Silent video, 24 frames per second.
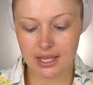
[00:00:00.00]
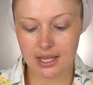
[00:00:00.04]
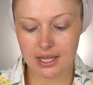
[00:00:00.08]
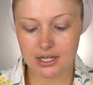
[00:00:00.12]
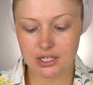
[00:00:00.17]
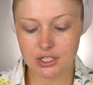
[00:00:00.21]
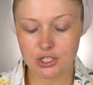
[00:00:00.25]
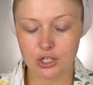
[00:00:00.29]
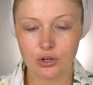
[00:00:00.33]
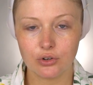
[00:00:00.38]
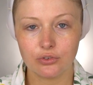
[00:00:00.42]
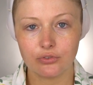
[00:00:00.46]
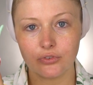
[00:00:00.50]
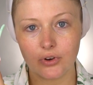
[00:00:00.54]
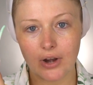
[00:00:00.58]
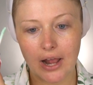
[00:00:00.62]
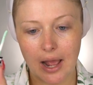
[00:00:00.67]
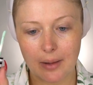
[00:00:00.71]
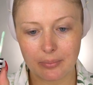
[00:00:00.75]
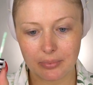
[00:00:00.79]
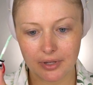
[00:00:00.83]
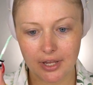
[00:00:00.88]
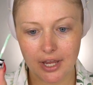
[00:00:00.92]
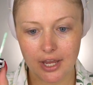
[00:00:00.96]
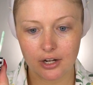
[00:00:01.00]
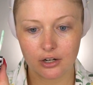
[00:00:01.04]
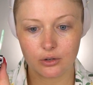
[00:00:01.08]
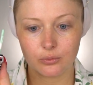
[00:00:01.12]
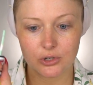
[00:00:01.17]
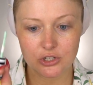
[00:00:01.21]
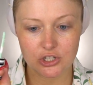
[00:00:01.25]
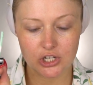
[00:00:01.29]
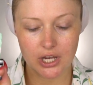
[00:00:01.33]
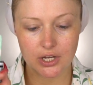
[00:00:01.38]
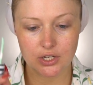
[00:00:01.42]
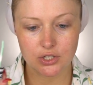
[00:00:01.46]
a doe foot applicator,
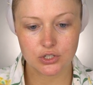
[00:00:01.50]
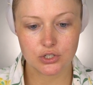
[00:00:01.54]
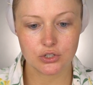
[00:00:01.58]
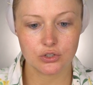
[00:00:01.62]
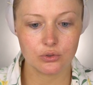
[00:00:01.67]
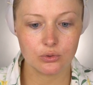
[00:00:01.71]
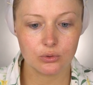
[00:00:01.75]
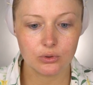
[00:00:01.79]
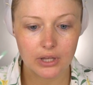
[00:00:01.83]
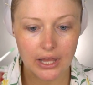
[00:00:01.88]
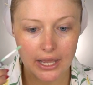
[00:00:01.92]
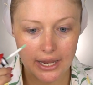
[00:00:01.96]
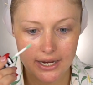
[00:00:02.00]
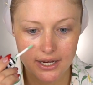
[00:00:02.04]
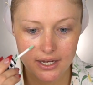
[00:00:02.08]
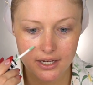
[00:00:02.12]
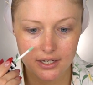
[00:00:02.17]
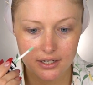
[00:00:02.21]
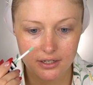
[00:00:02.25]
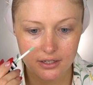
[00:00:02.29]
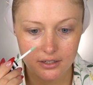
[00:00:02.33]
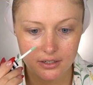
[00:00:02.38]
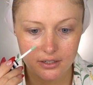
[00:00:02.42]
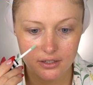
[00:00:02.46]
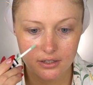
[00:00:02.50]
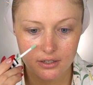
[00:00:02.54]
which I do like.